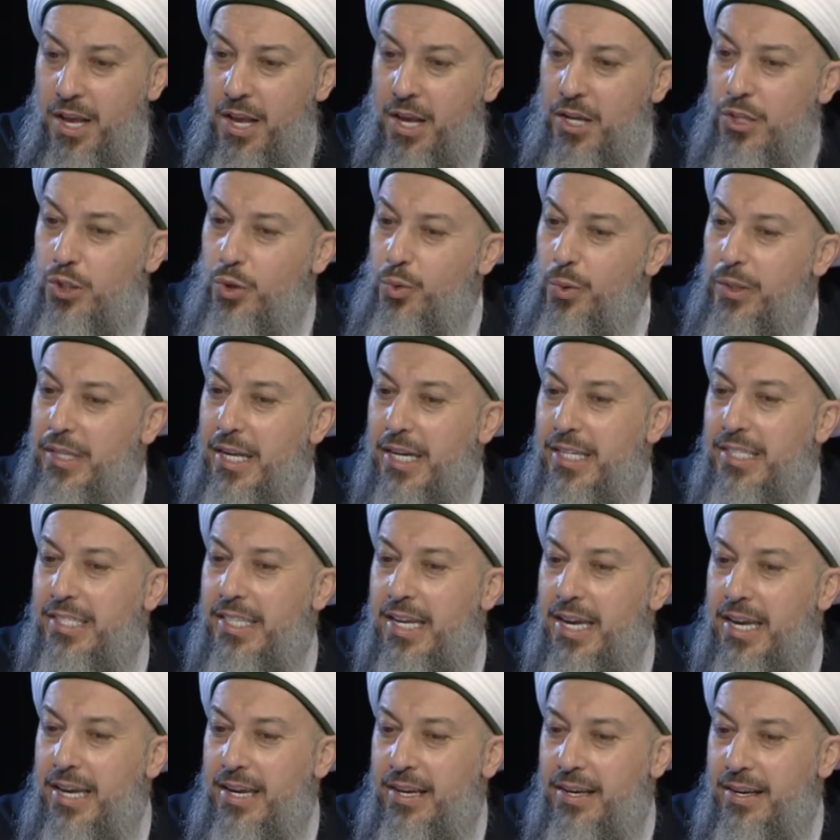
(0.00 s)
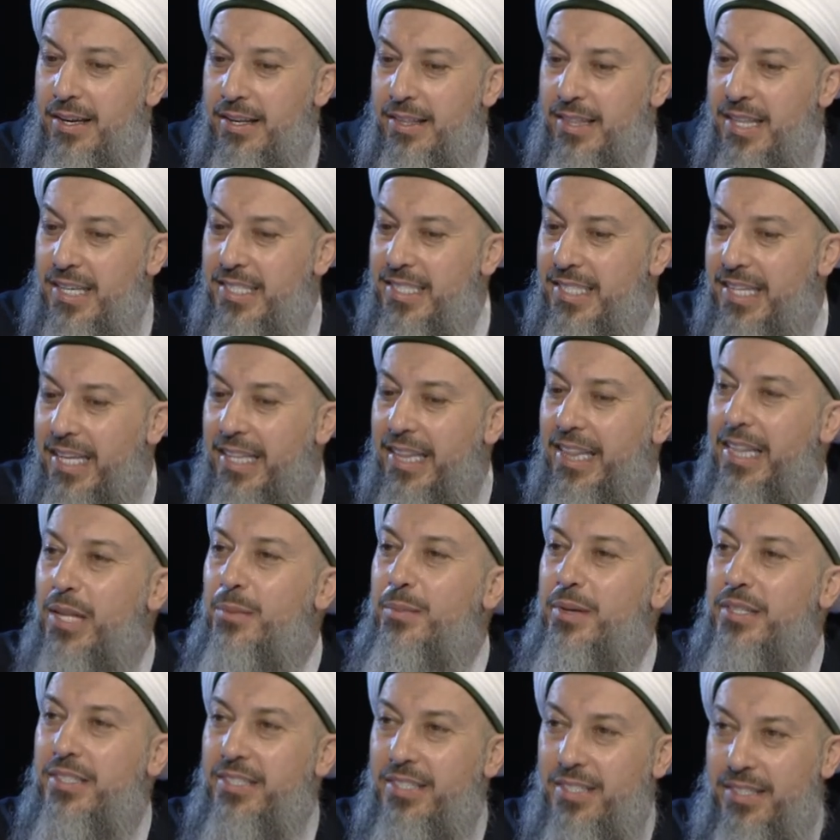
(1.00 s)
So what I say does not
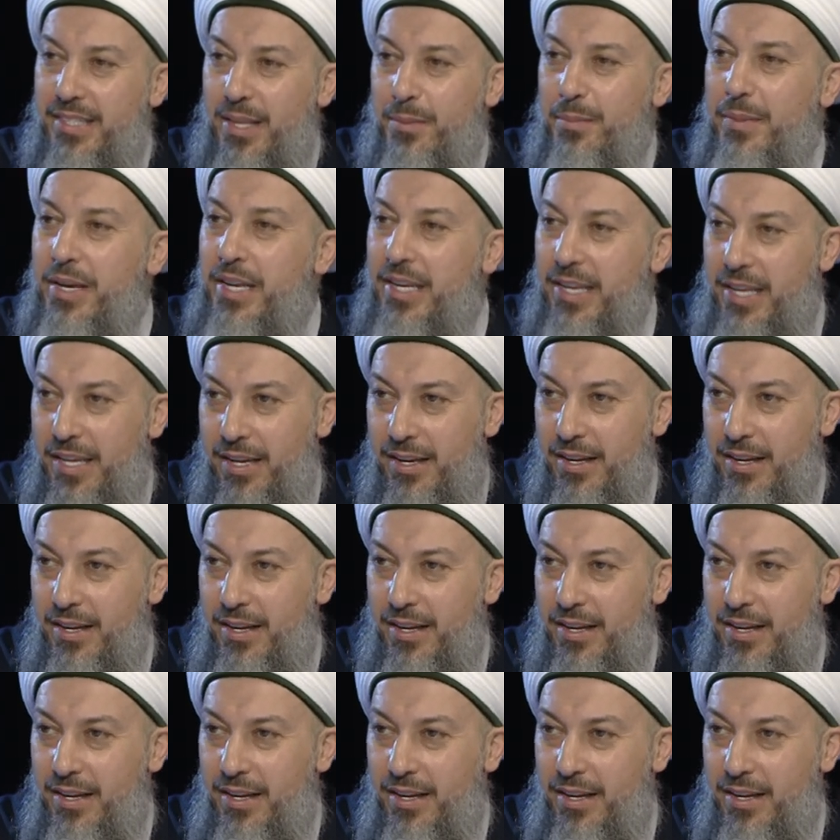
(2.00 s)
limit the meaning.